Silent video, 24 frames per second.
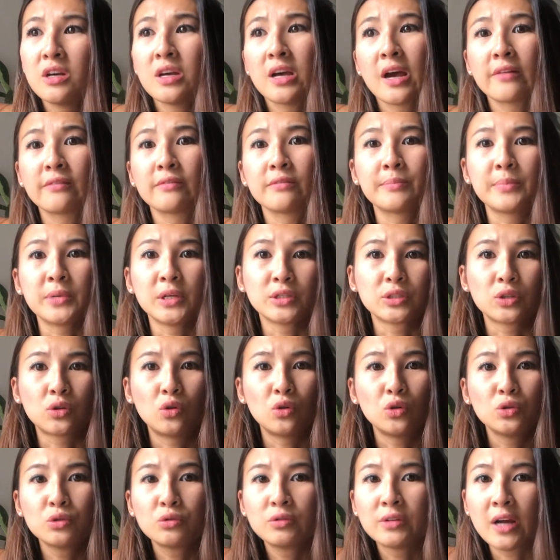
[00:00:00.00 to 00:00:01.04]
I have to build a
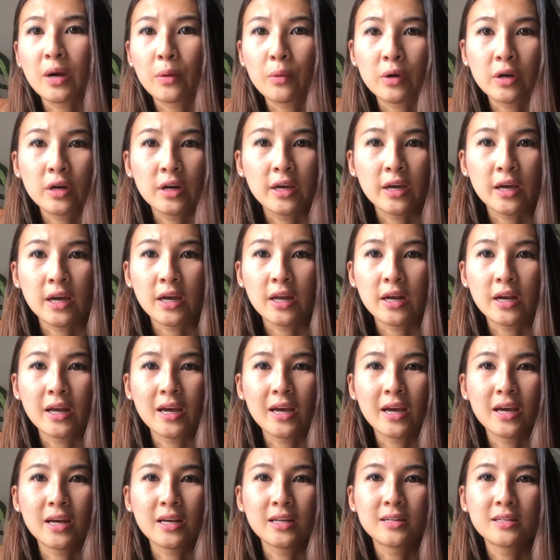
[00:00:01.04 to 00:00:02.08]
whole new network again.
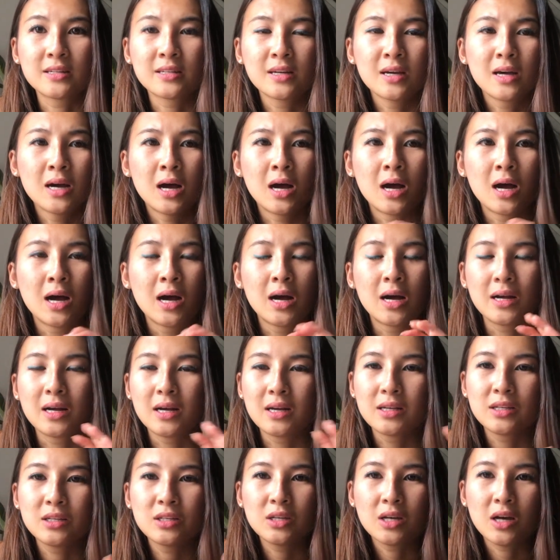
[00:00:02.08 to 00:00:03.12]
And
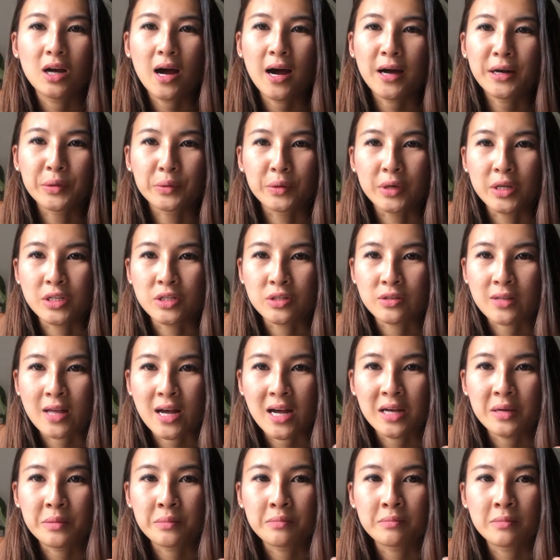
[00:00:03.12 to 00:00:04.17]
I don't want to do
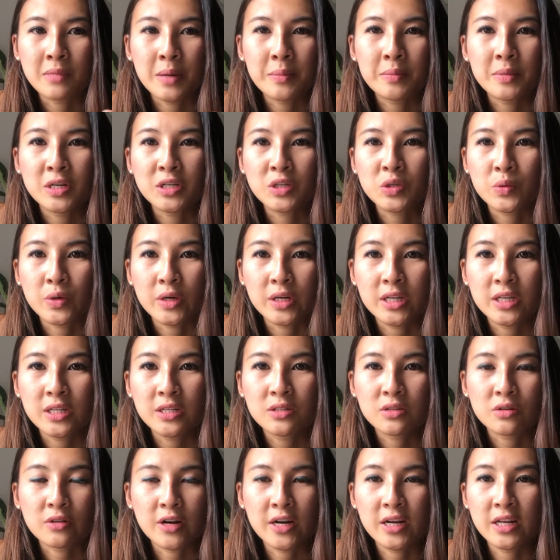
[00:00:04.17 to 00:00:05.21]
that in my
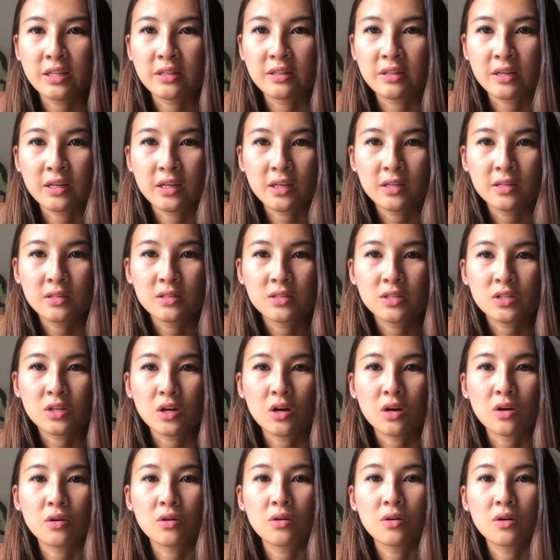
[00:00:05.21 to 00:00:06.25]
mid-20s or anything.
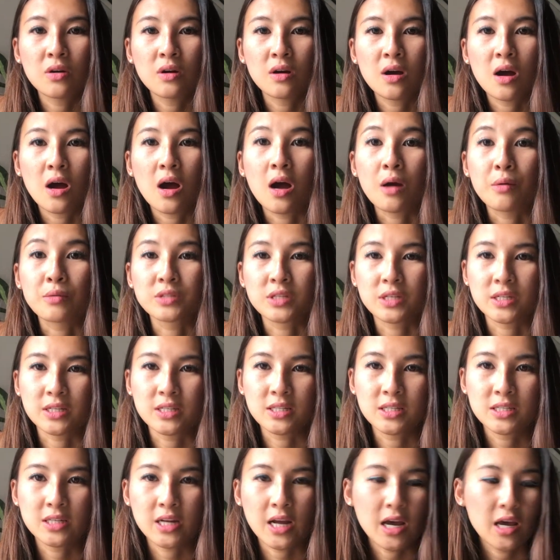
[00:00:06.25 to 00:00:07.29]
So I was going to
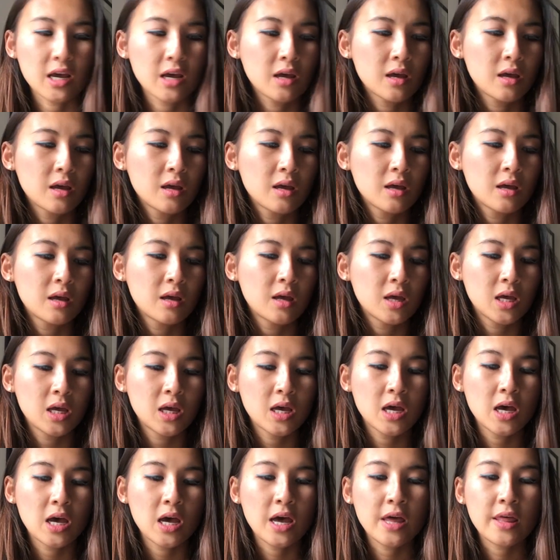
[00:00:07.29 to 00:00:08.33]
stay.
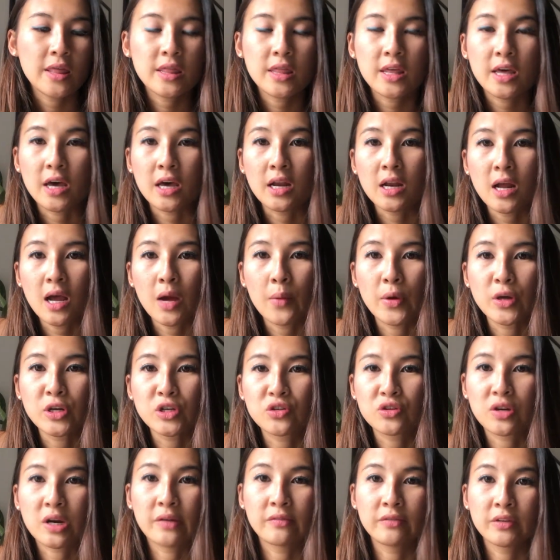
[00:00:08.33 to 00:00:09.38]
And then I went
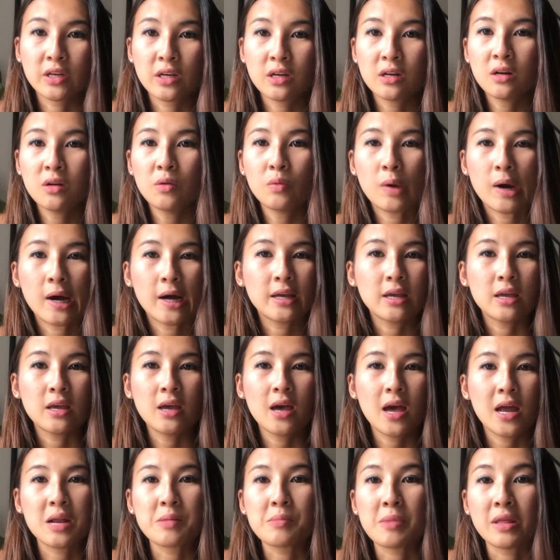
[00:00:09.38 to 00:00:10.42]
traveling in Hawaii
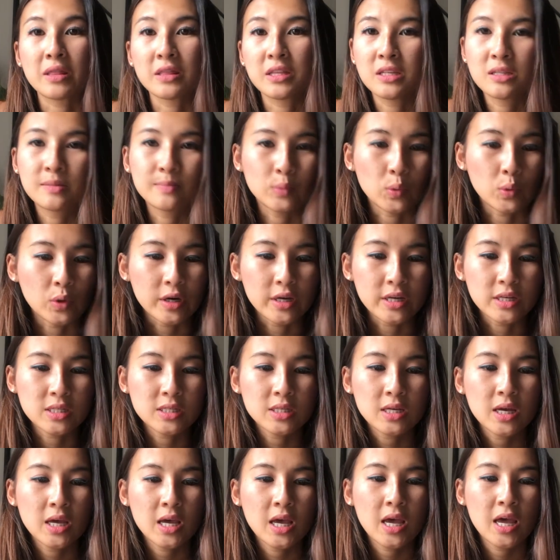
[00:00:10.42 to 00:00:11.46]
and I met these boys.
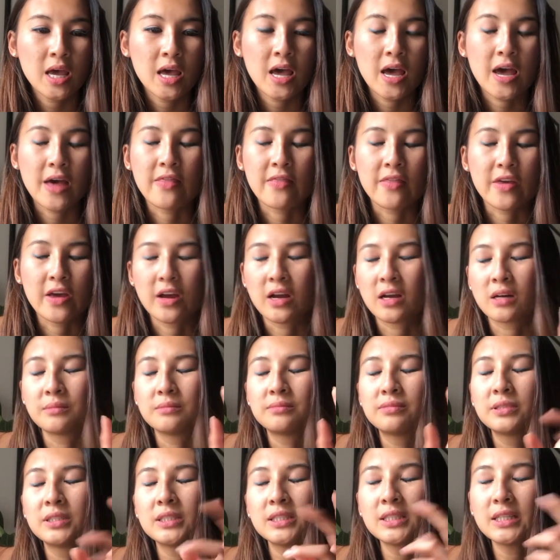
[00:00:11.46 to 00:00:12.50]
And they
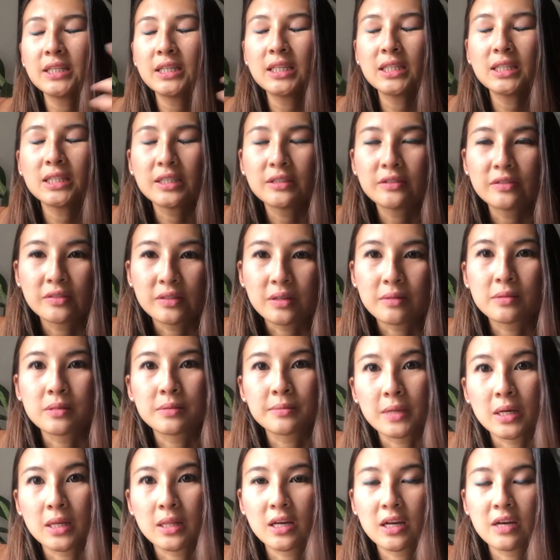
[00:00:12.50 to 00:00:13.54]
completely flipped
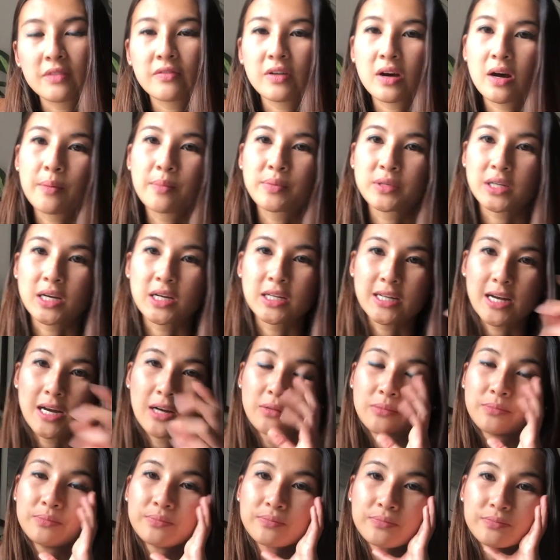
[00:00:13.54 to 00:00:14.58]
my life upside
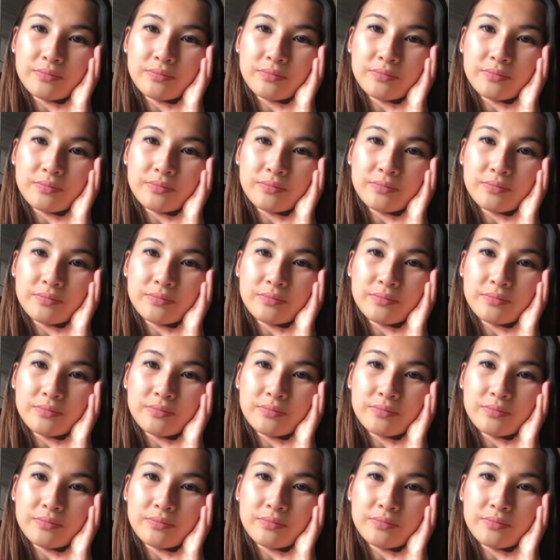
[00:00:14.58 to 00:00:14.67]
down.